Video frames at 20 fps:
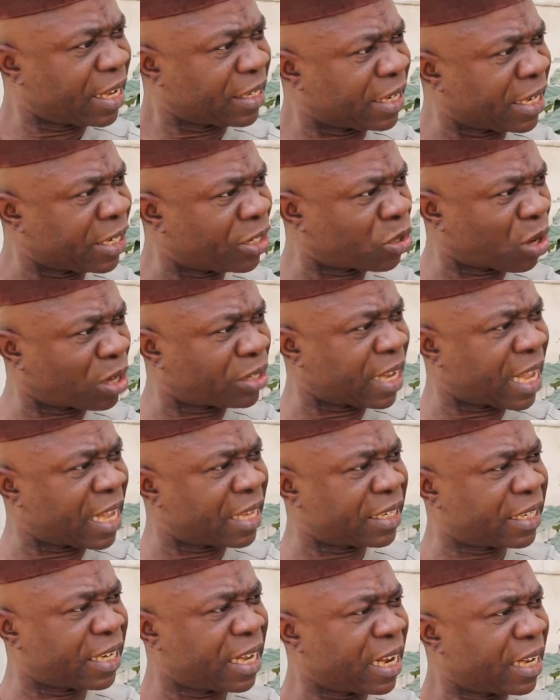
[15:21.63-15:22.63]
the
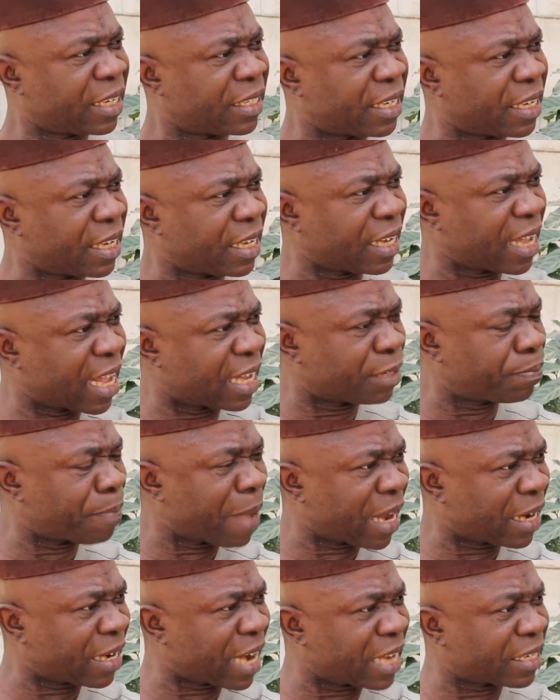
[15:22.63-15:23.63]
insurgents, the
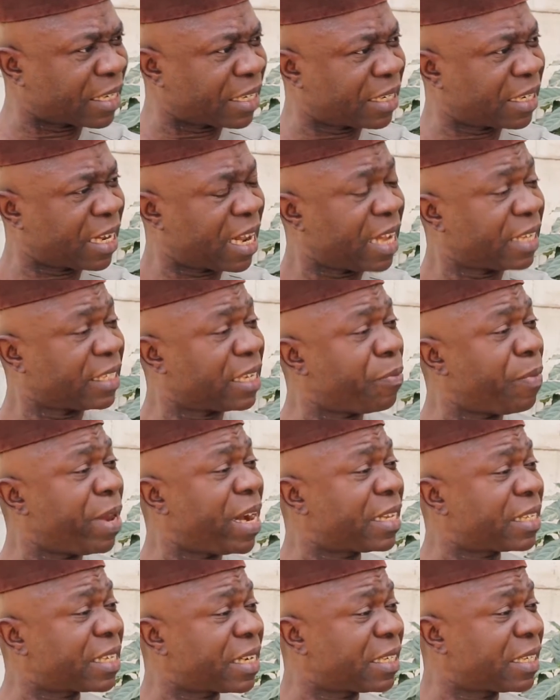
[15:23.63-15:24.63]
herdsmen clashes, the
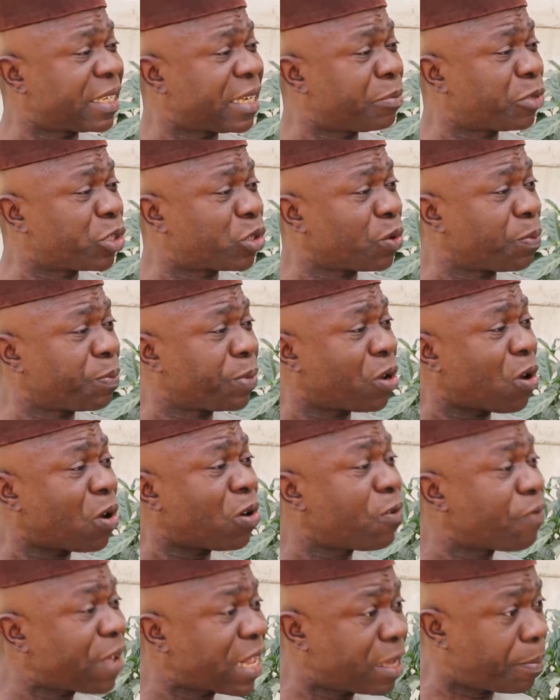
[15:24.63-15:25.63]
military seems to be all
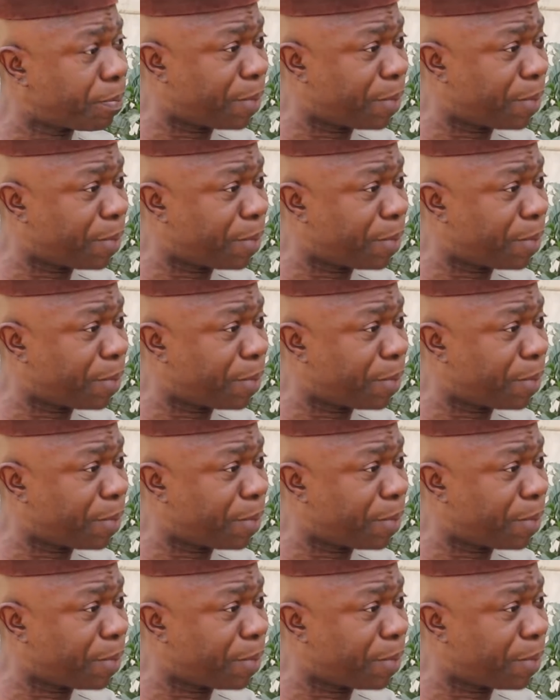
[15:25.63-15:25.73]
over the